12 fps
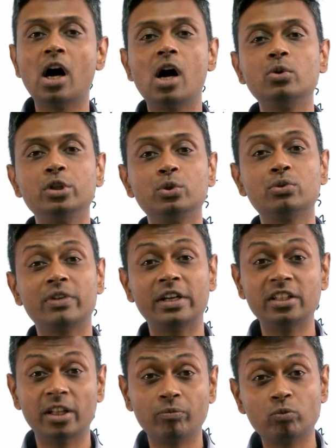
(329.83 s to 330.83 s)
How do you
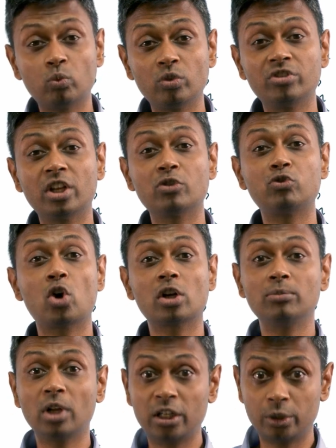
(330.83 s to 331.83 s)
find them? Is there a
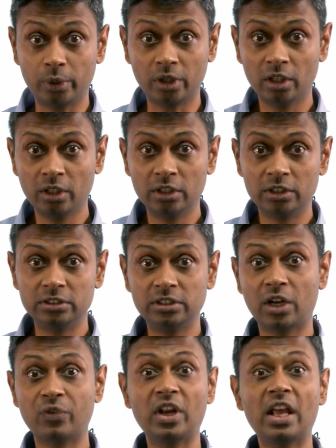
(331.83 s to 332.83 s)
formula to it? Is
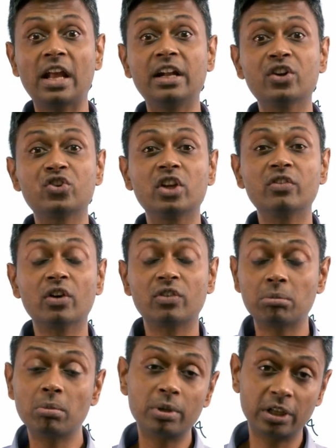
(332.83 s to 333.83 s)
there a very interesting way of
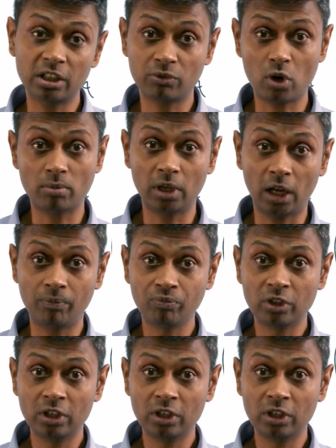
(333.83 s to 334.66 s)
remembering the formula?